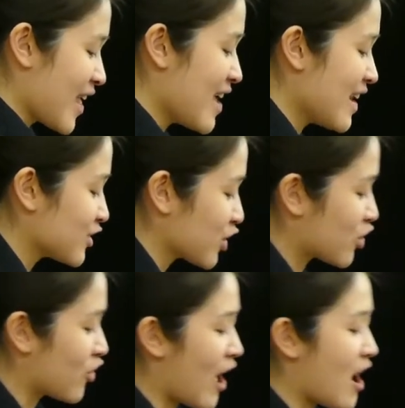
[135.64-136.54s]
And as the
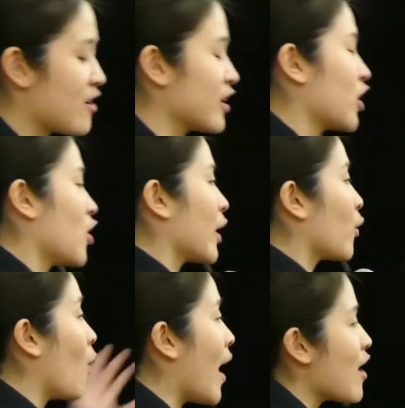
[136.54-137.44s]
crowd are
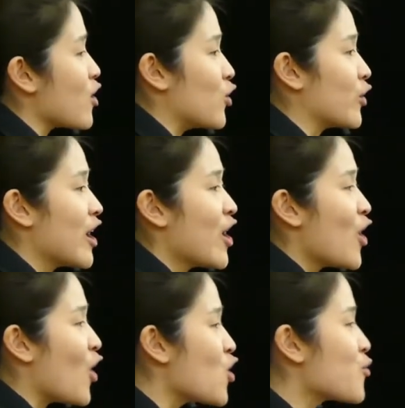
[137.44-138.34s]
going wild,
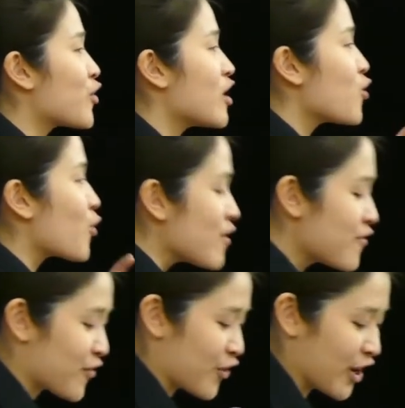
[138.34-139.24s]
Oprah
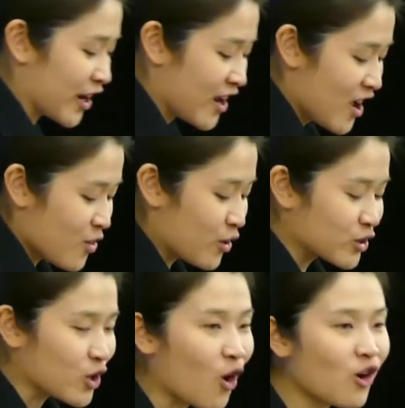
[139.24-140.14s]
Winfrey, the
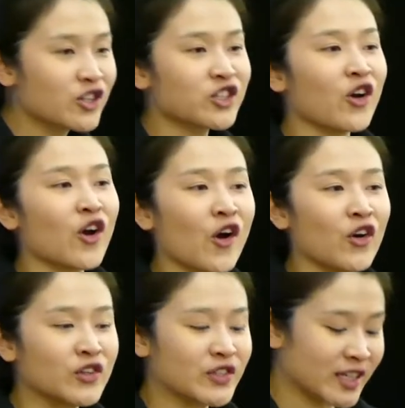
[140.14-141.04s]
talk show
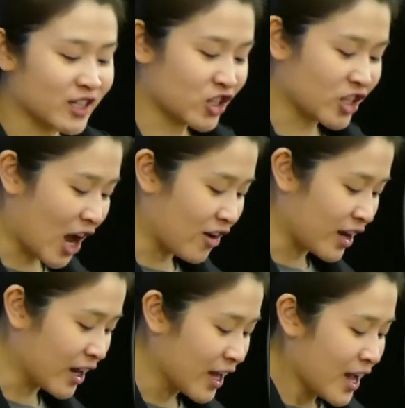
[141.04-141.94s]
host, is
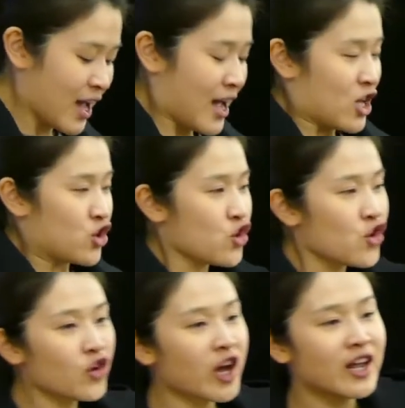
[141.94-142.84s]
shouting,
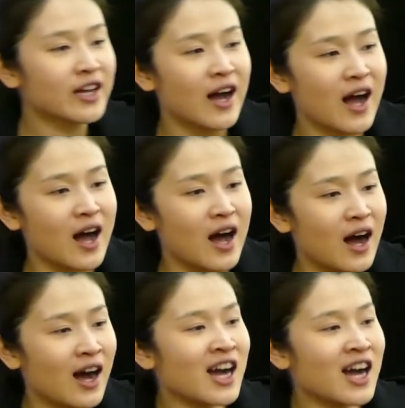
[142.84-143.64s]
"You get a car!